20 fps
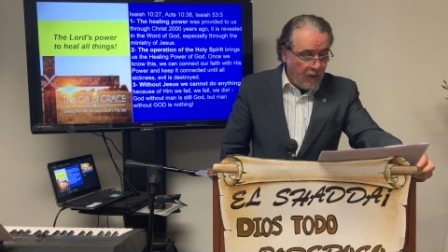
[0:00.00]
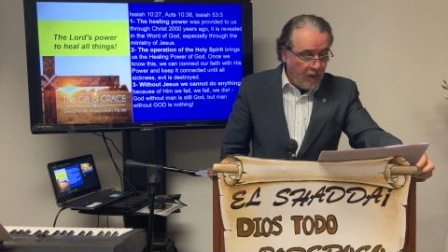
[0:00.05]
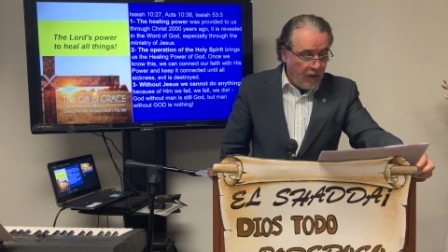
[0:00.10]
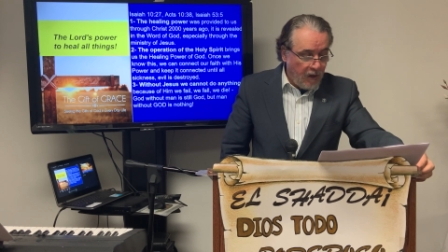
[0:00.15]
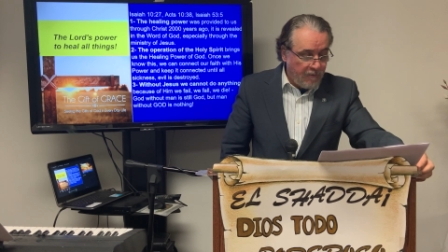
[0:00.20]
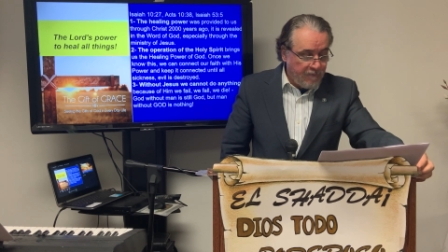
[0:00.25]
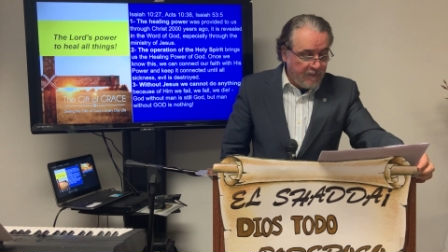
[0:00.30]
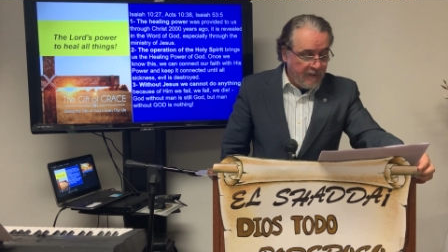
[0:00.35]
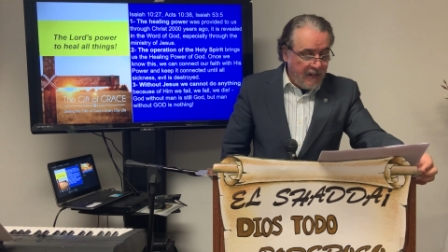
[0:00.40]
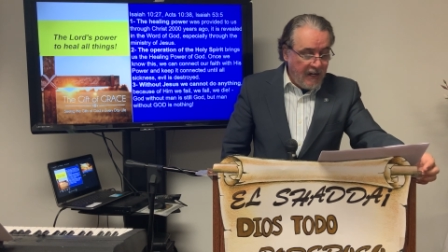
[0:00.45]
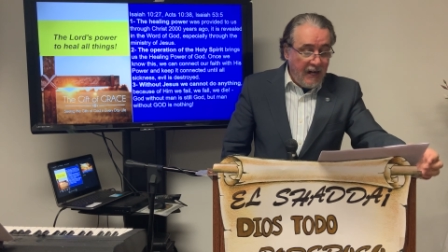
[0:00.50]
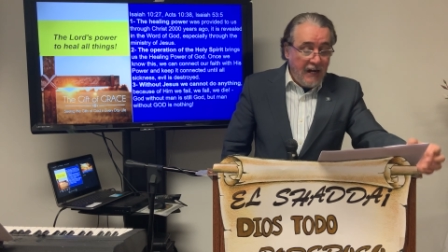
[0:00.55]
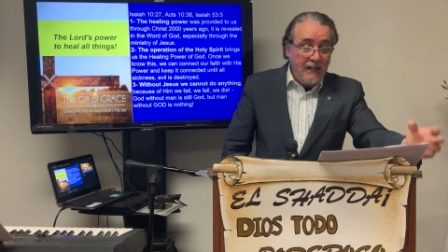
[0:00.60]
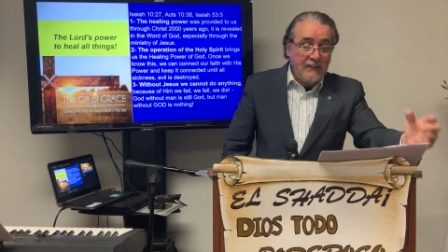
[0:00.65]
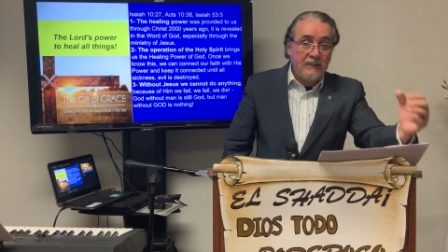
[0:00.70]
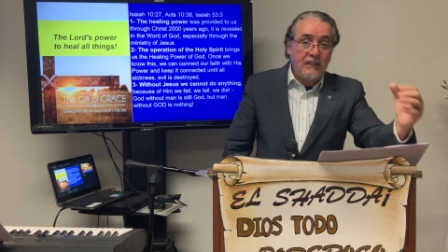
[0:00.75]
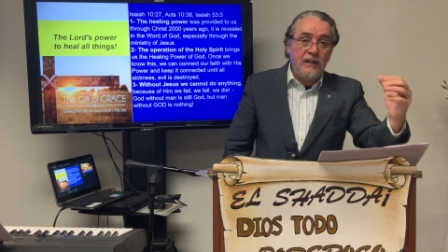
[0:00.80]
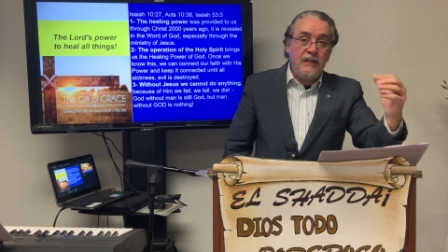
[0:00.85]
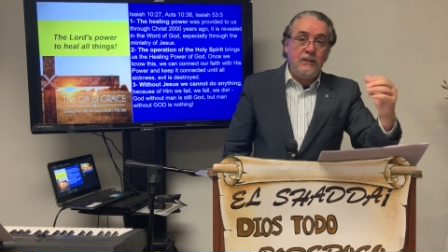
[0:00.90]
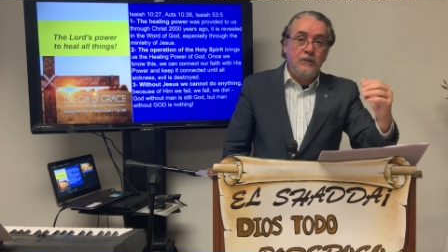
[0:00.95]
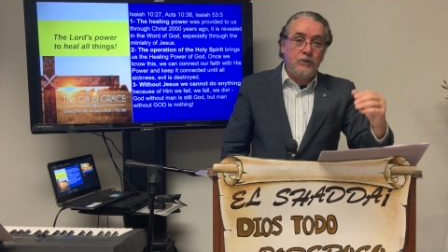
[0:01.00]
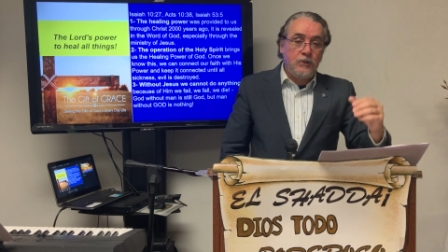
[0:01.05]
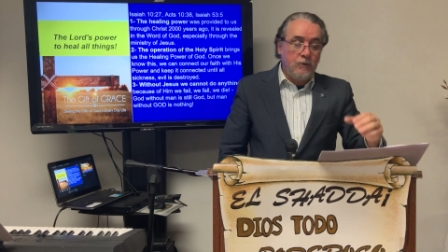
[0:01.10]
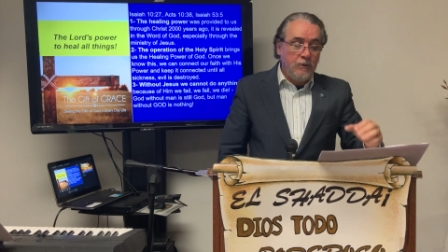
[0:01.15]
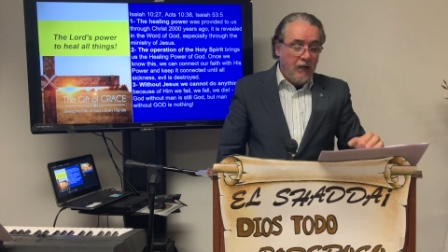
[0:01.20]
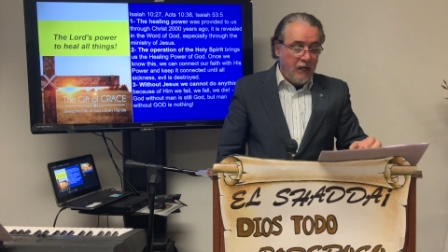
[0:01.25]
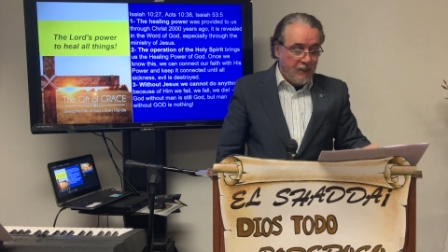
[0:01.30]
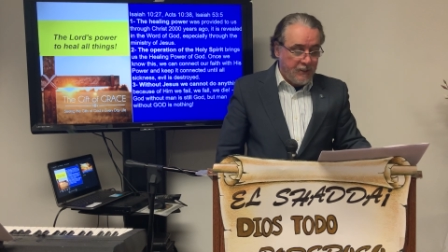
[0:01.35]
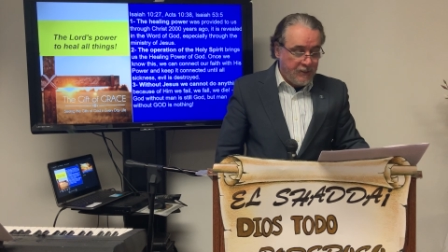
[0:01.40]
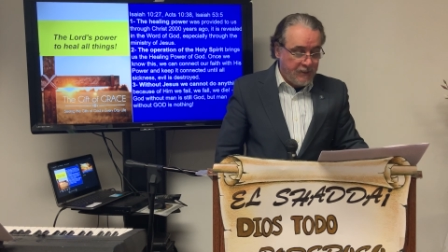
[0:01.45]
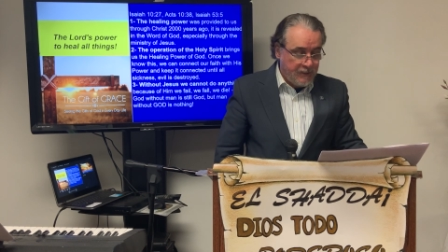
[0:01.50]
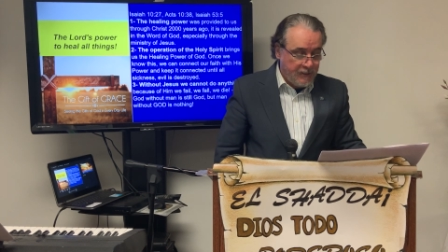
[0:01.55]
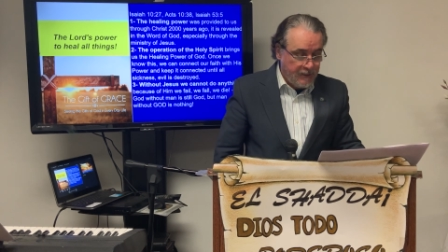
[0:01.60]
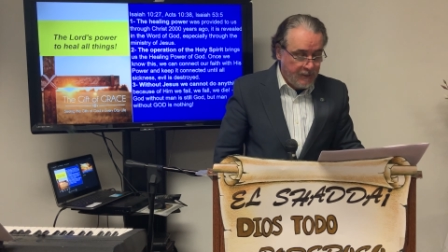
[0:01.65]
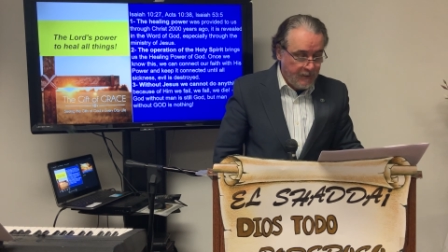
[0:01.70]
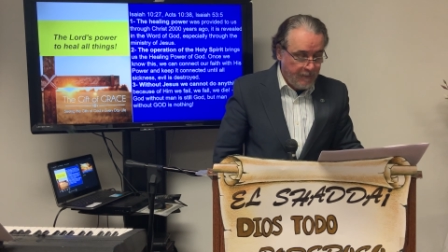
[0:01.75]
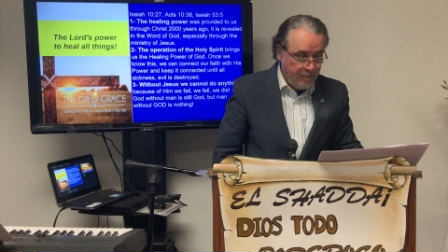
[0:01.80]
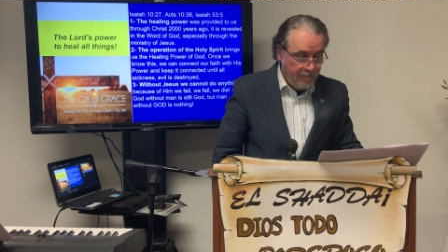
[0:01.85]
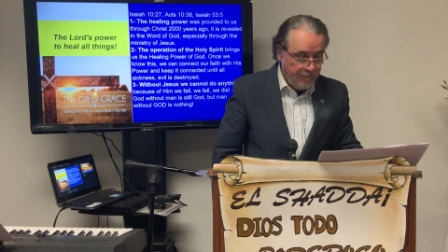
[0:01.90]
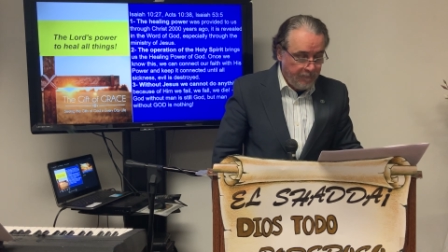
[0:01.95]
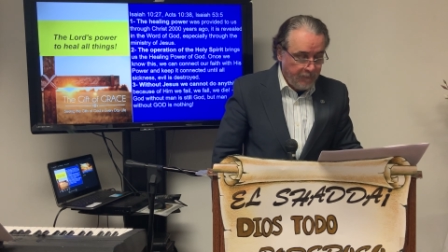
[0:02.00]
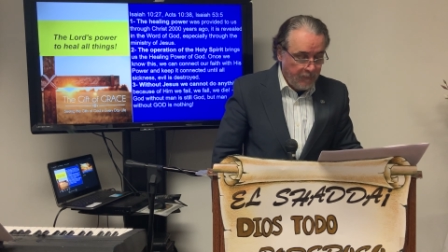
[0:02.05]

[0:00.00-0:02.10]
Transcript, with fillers: of God into us.